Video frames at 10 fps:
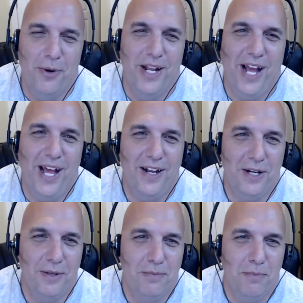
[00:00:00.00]
it had
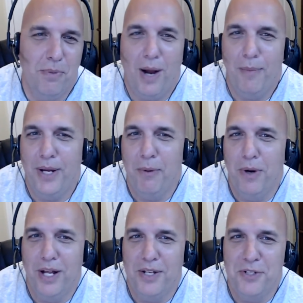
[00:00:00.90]
a probably
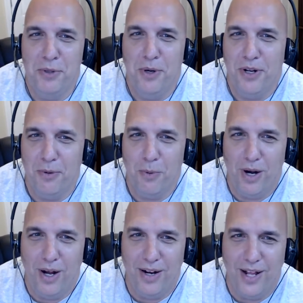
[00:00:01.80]
what 200
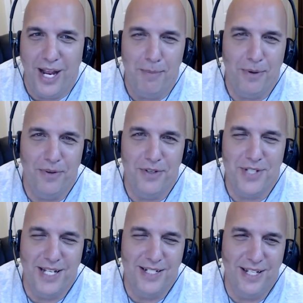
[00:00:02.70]
watt amp on those
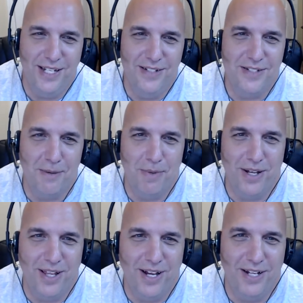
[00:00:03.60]
18, something
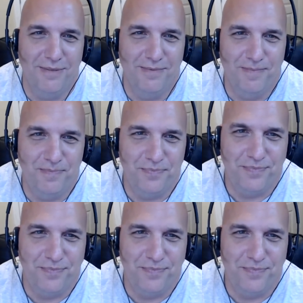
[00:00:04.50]
like that. Yeah,